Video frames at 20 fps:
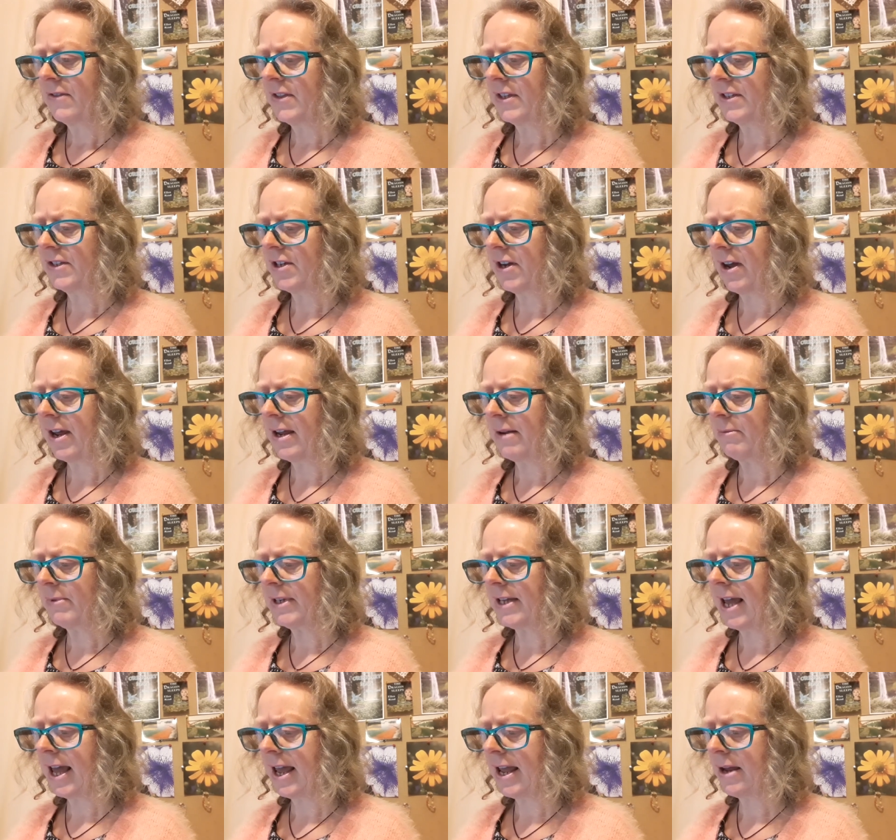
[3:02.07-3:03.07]
The time
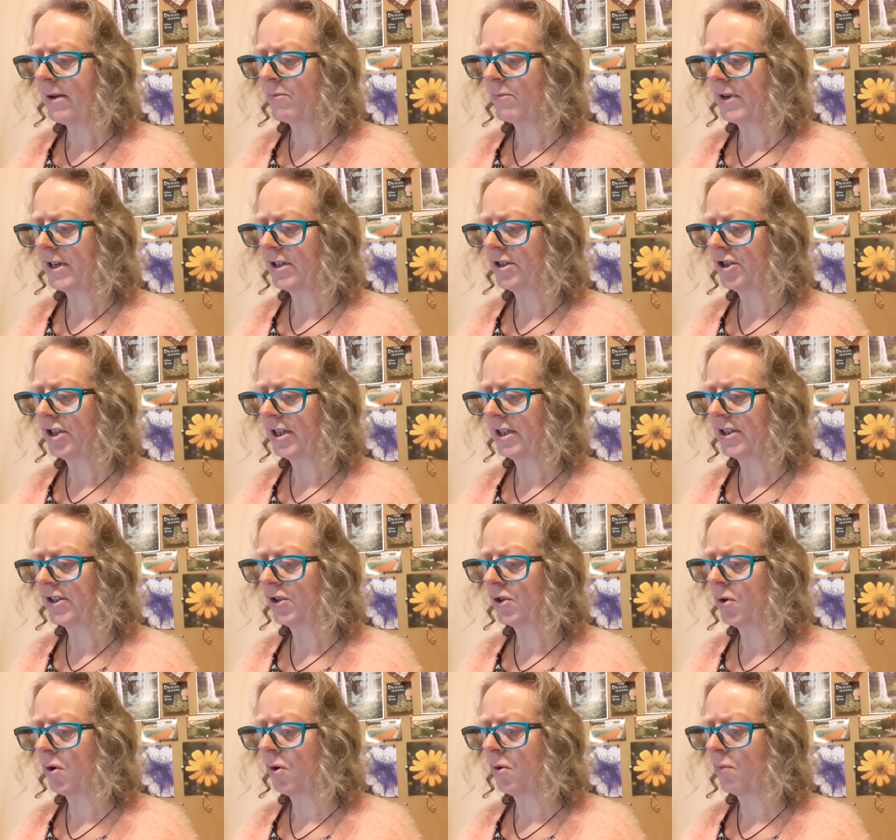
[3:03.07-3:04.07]
came when she
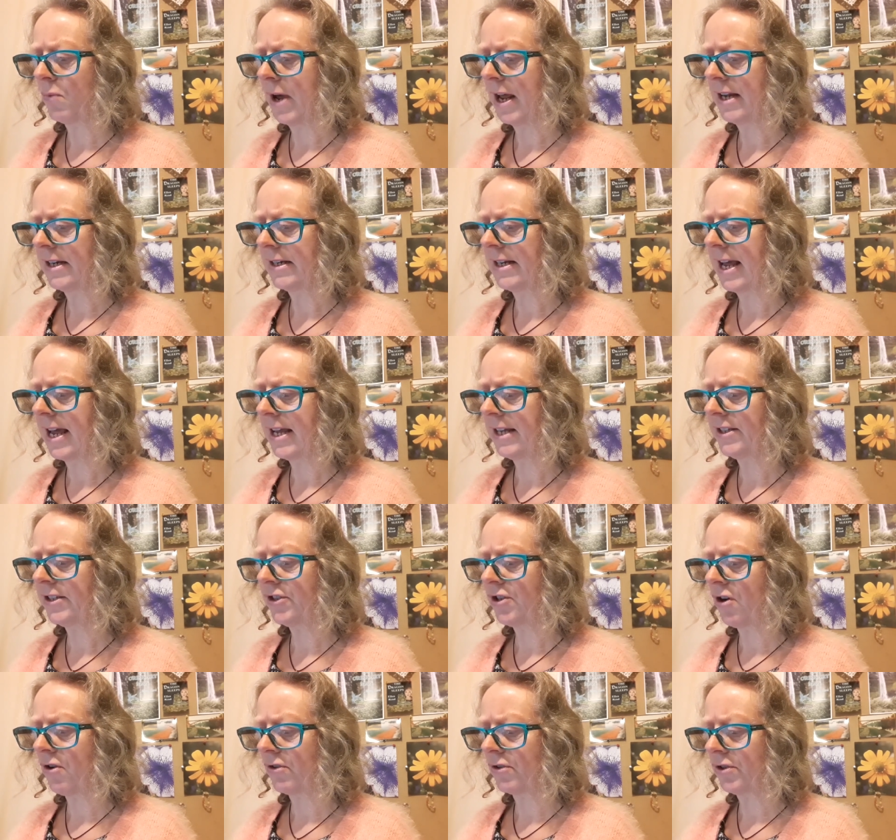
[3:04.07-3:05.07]
saw one
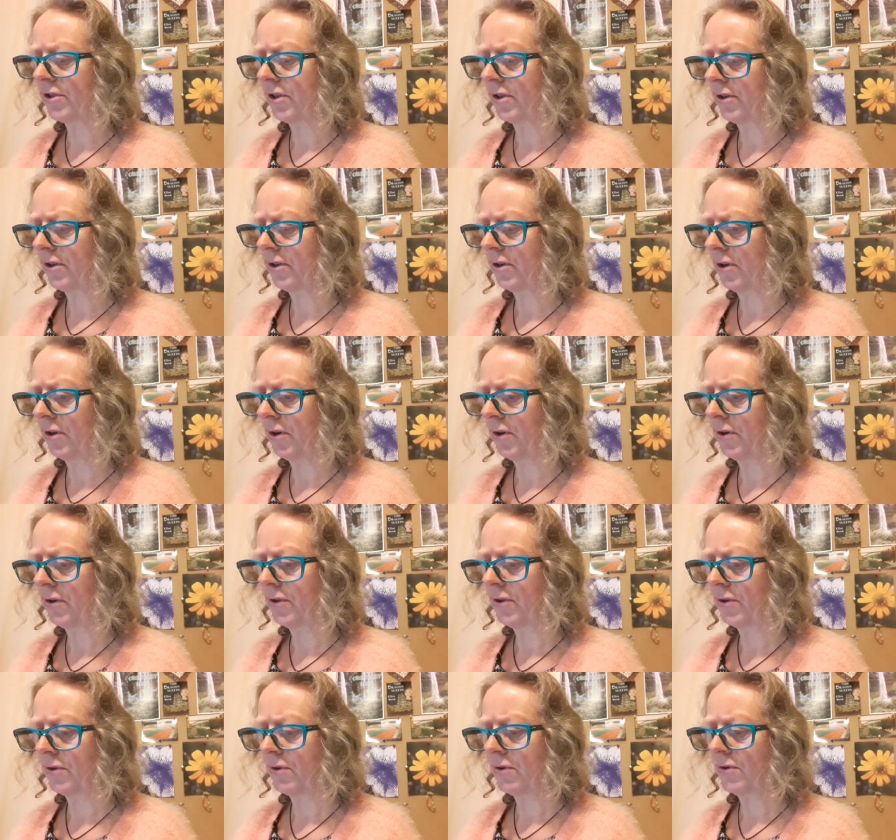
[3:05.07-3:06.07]
last doctor
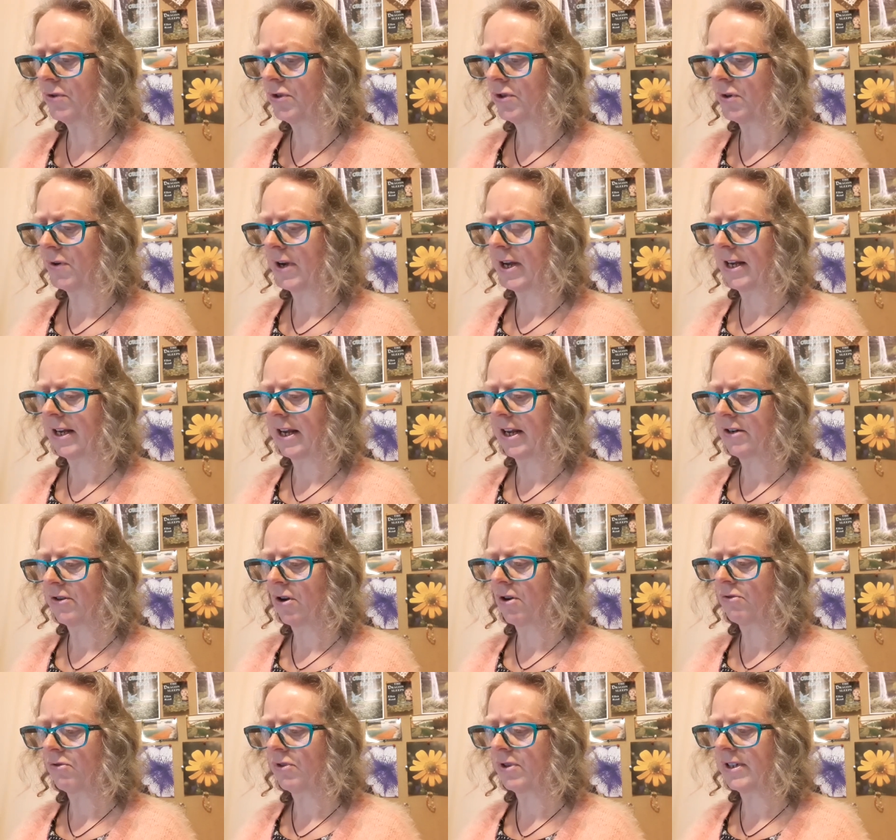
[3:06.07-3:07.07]
who, through doing an
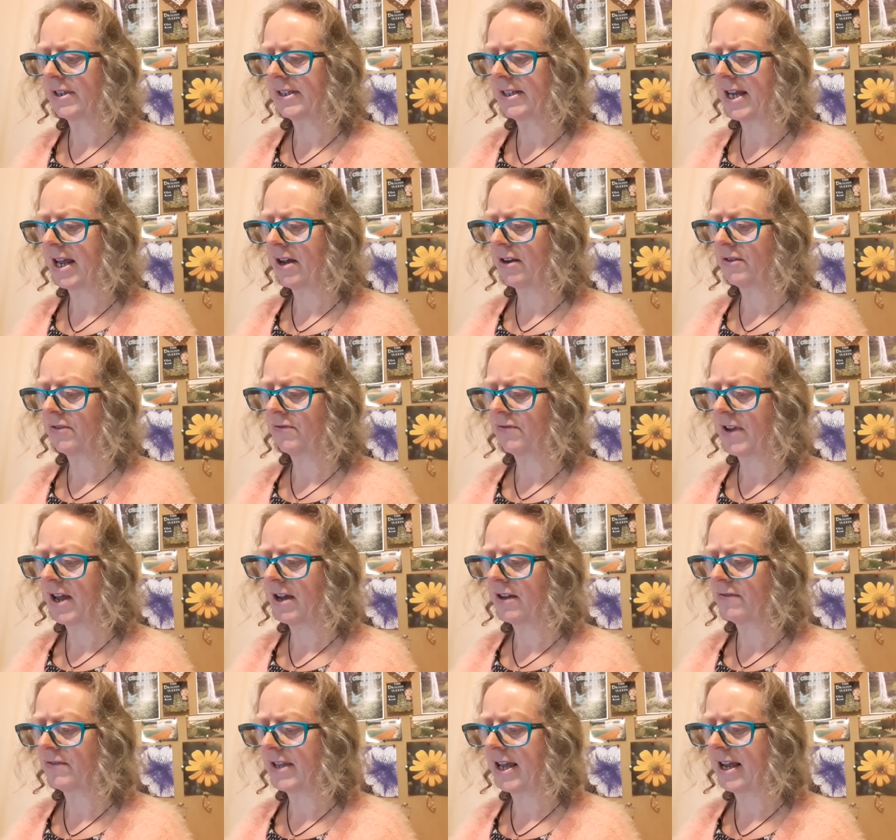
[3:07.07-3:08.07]
ultrasound,
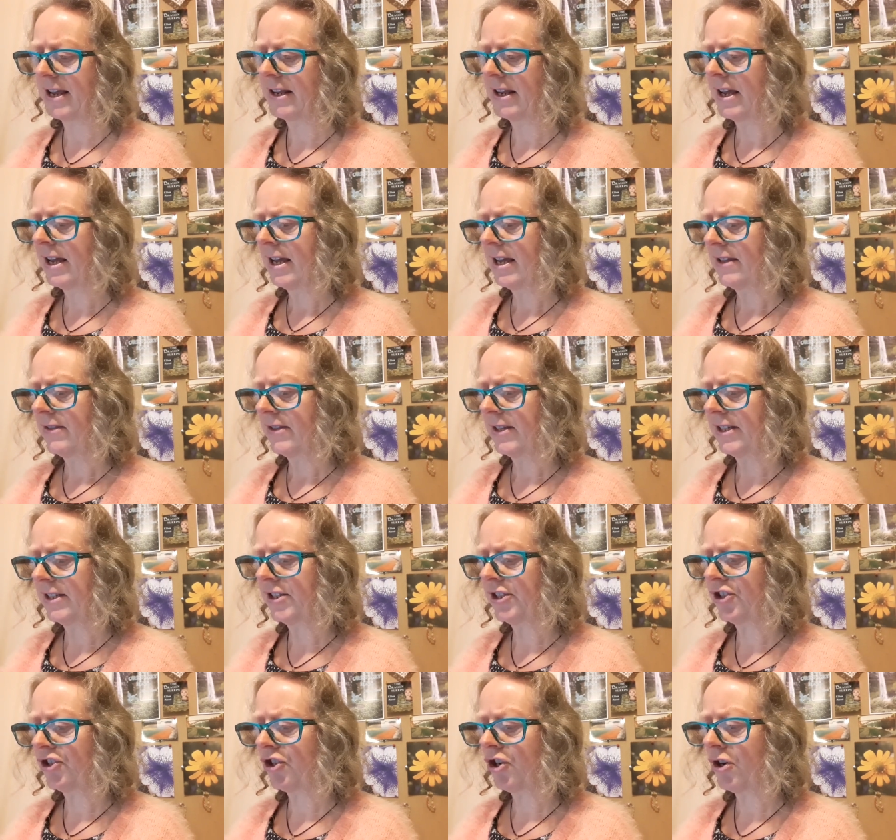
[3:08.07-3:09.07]
found that
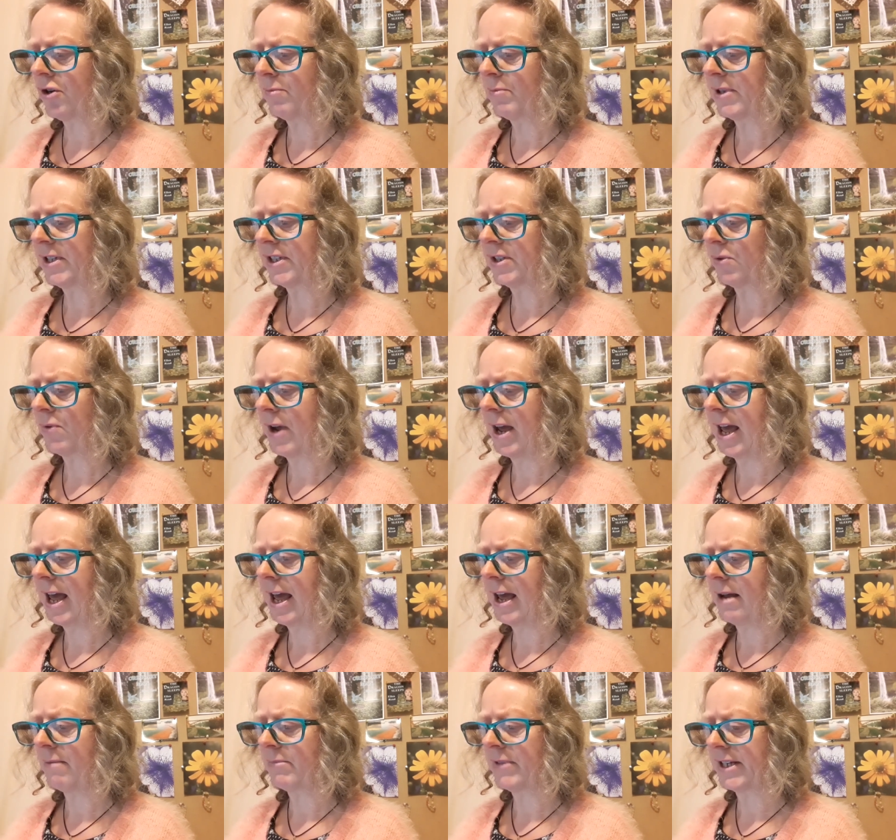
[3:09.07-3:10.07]
these tumours were
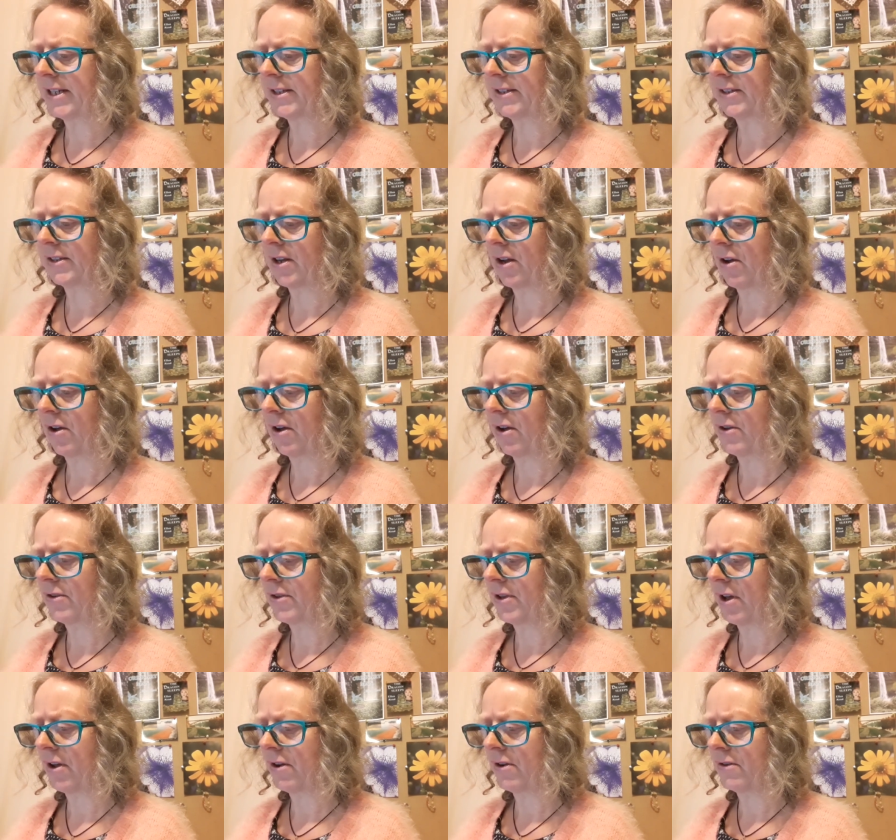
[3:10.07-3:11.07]
harmless,
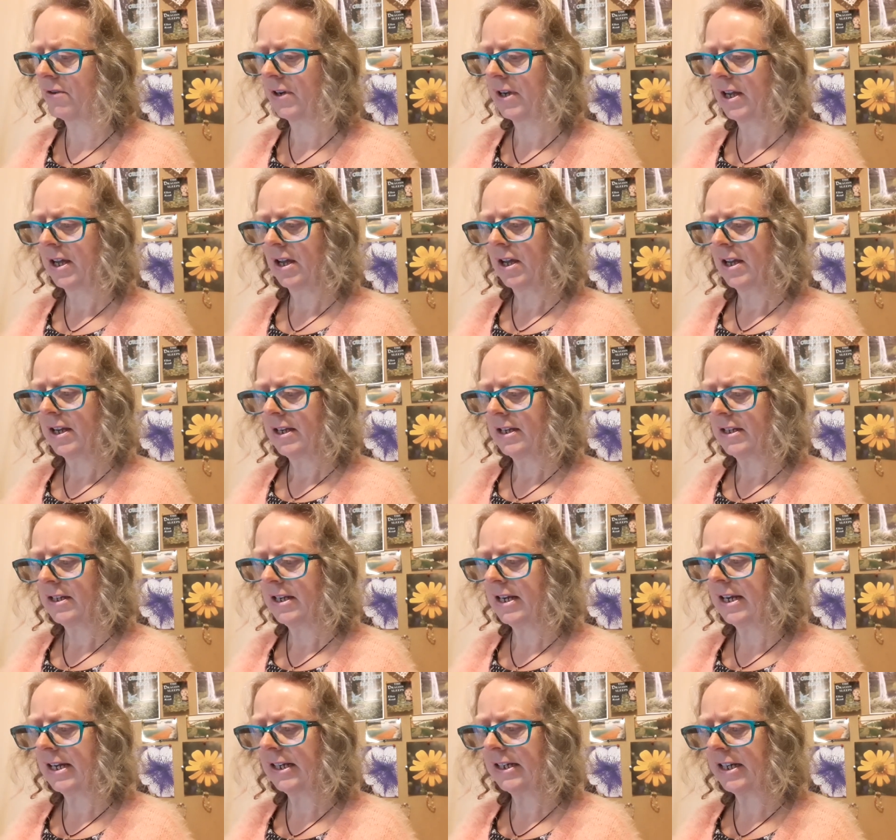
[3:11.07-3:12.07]
although
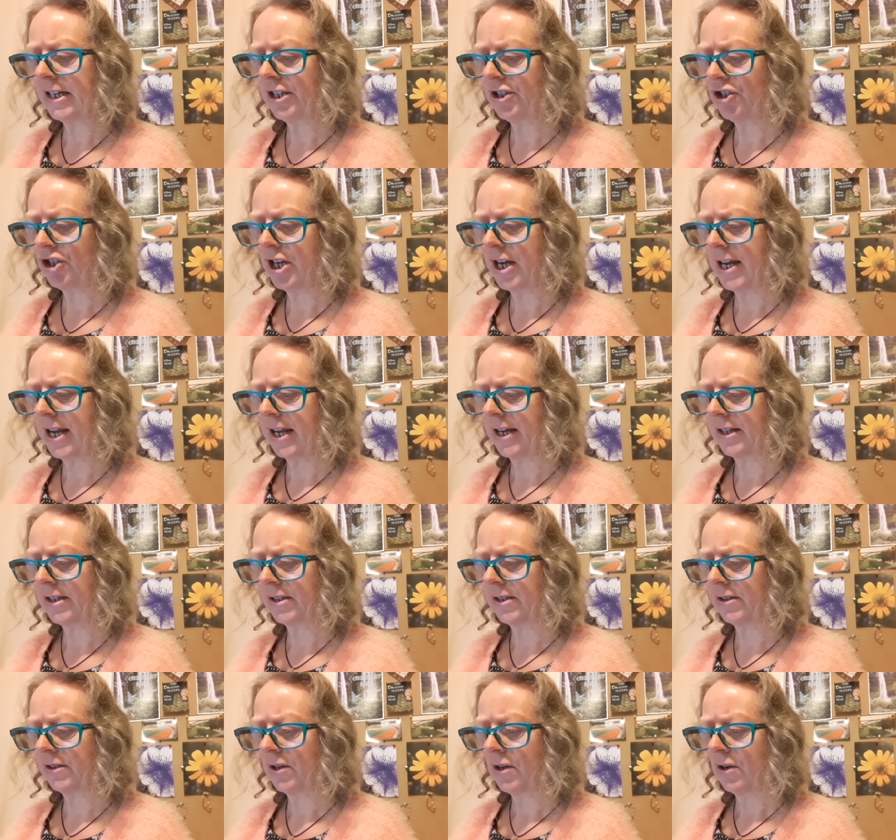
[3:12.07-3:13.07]
yearly
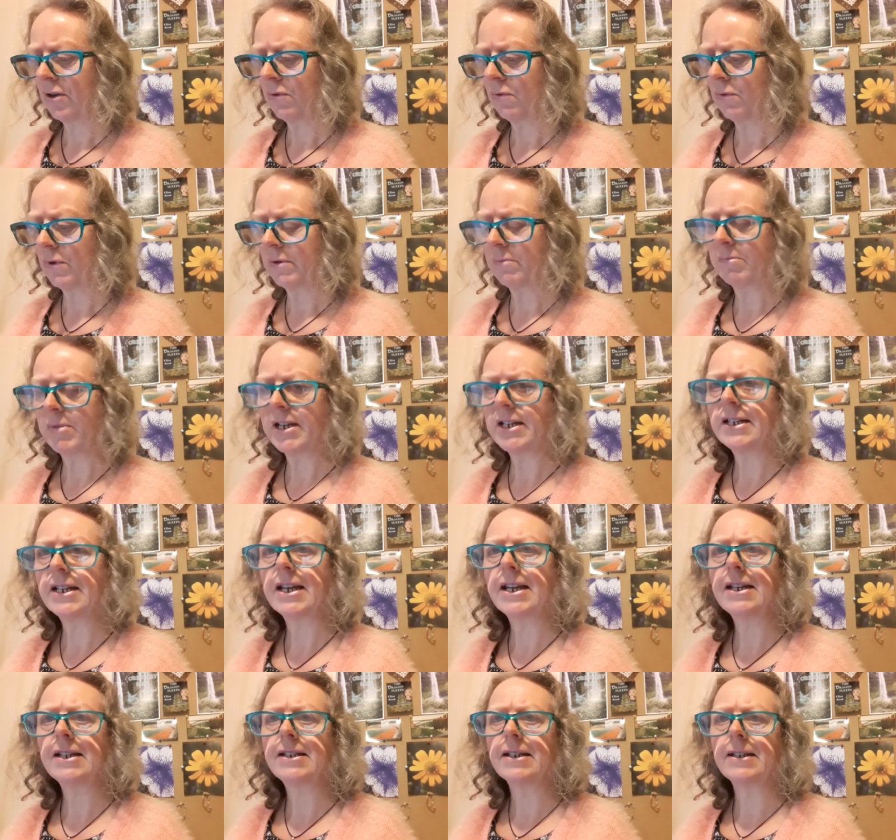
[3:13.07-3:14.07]
checks would be
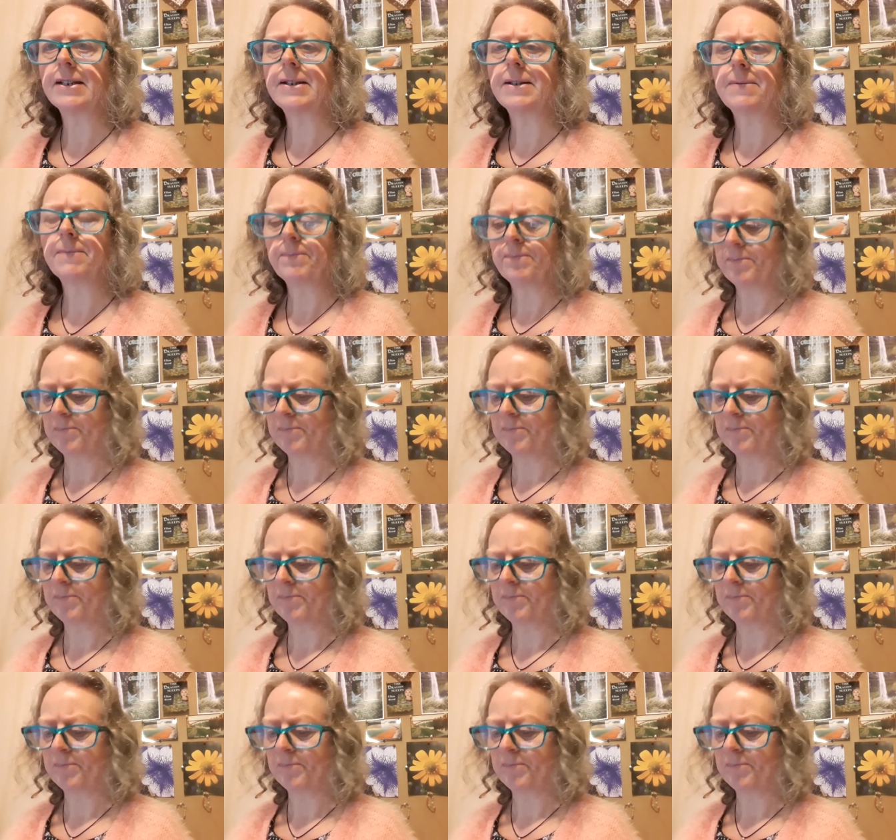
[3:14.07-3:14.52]
needed.